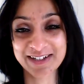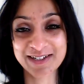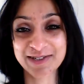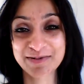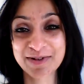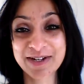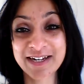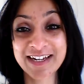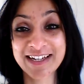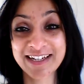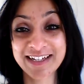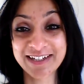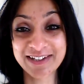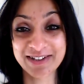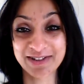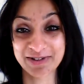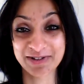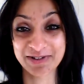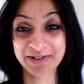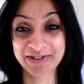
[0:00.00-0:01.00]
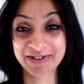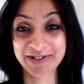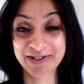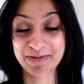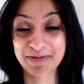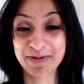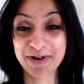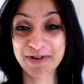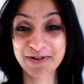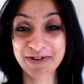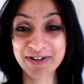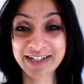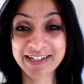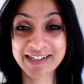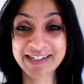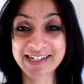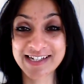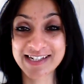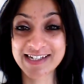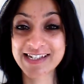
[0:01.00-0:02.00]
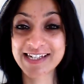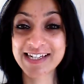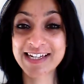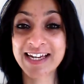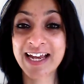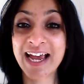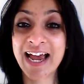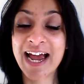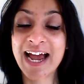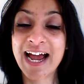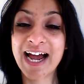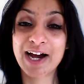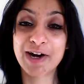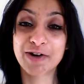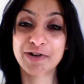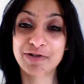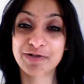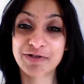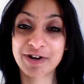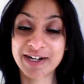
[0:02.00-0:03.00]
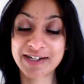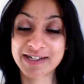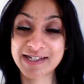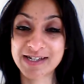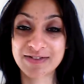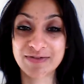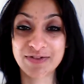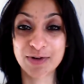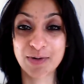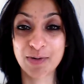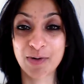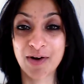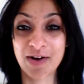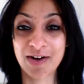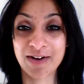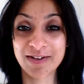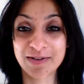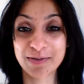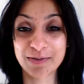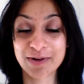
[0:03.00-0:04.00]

Because we need those. The world needs to see how creative you are.